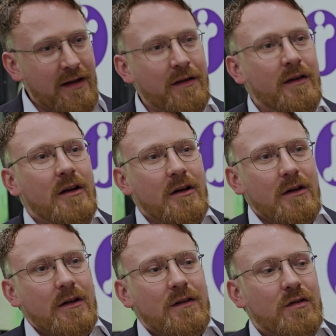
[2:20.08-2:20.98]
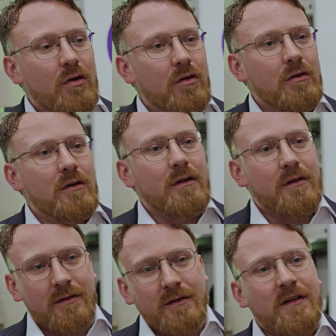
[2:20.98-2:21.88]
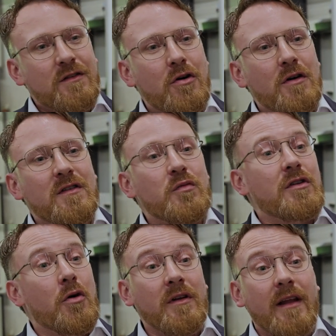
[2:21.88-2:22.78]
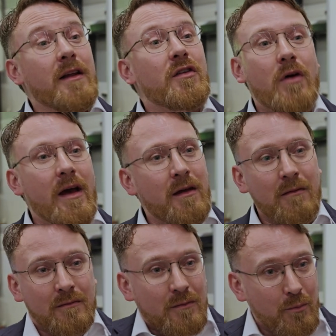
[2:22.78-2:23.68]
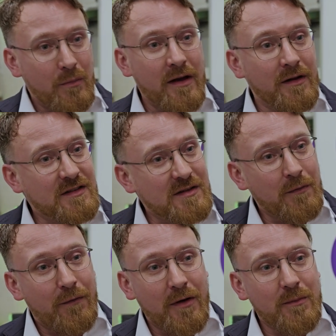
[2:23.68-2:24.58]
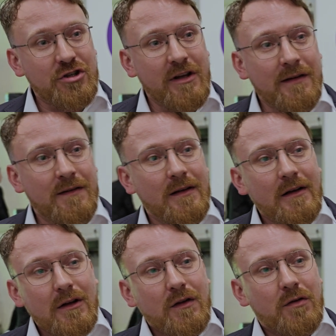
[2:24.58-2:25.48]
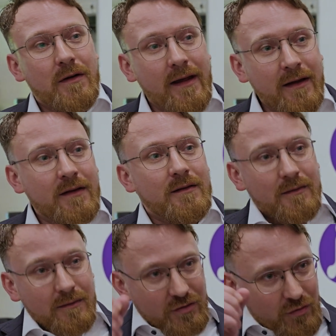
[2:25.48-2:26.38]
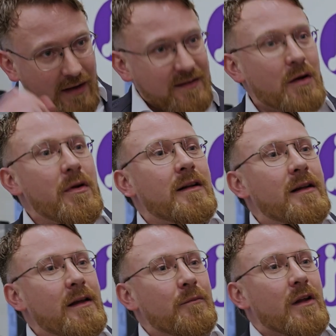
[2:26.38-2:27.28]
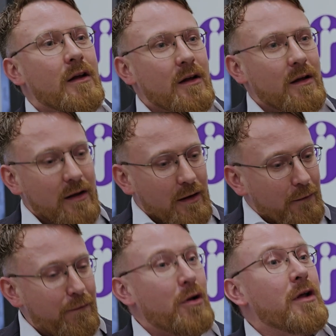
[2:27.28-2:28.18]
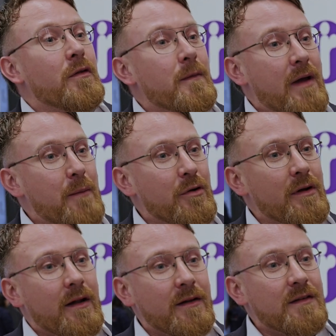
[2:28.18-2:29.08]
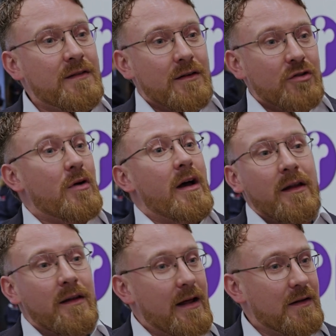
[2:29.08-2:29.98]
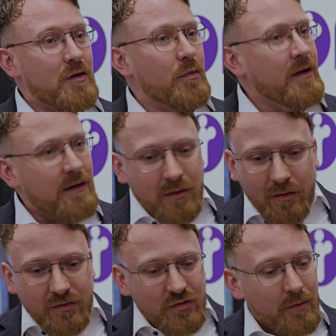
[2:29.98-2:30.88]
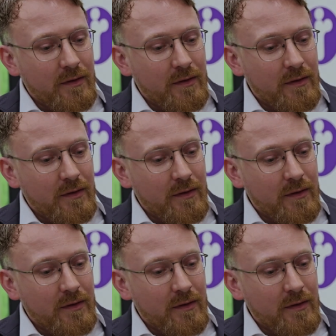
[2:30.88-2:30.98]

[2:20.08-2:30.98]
ink. So this causes we don't need any drying mechanism for the machines. So the ink dries directly, falling on the paper, and is dry in the end. So we need no